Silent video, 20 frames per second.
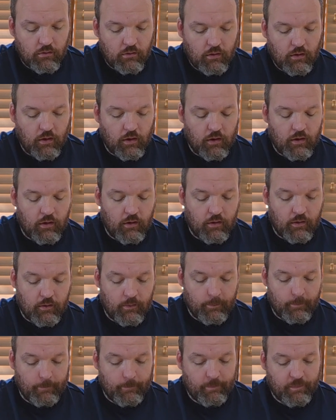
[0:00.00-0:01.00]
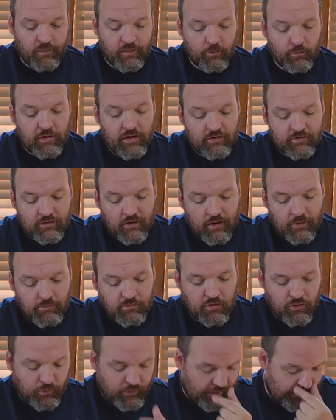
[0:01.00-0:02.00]
The reason I'm
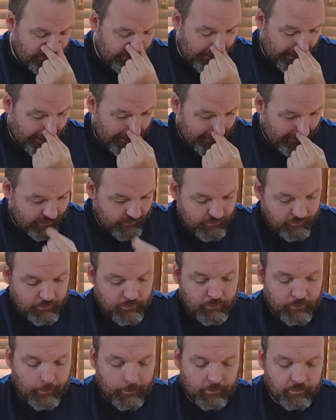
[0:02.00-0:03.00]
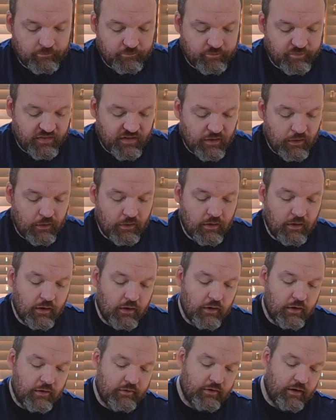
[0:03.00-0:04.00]
doing that
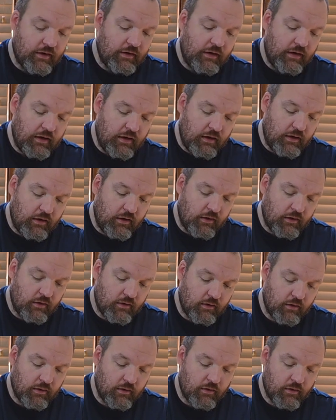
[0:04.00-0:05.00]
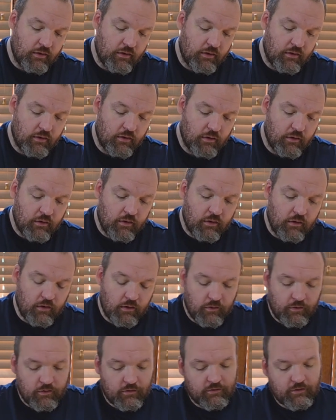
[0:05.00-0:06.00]
is I need
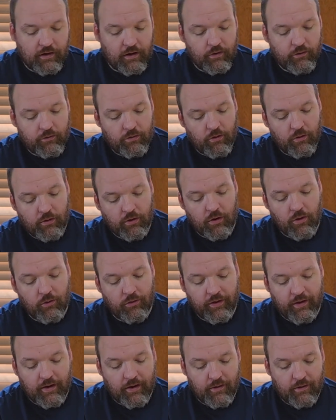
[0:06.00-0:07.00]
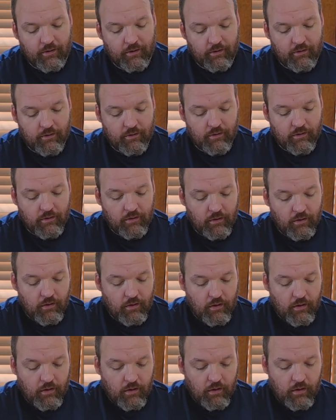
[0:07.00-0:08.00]
the Scarecrow to go there,
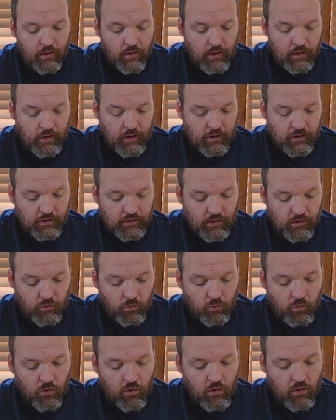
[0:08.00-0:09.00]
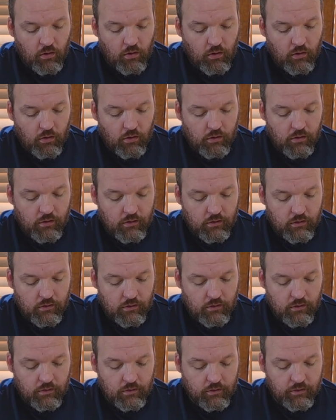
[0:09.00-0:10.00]
and I need a wall
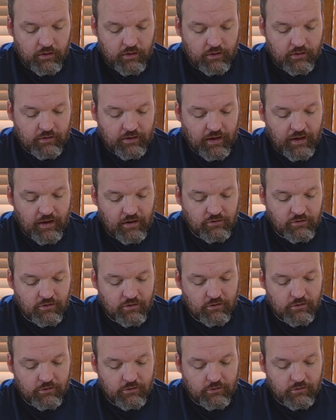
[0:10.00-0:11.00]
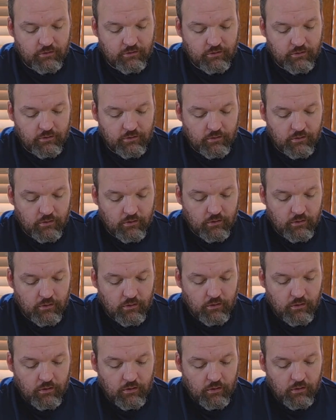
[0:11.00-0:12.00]
that attaches
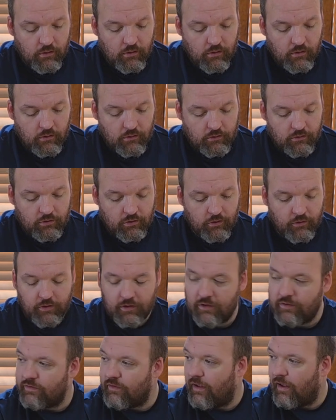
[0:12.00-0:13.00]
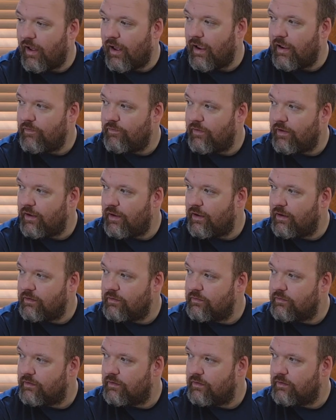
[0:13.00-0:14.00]
to this ivy
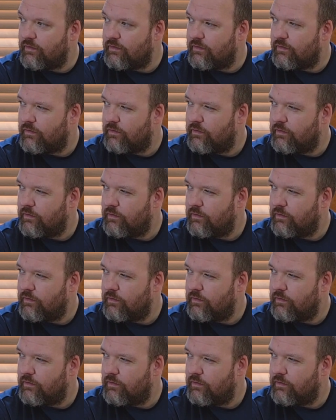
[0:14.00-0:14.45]
instance.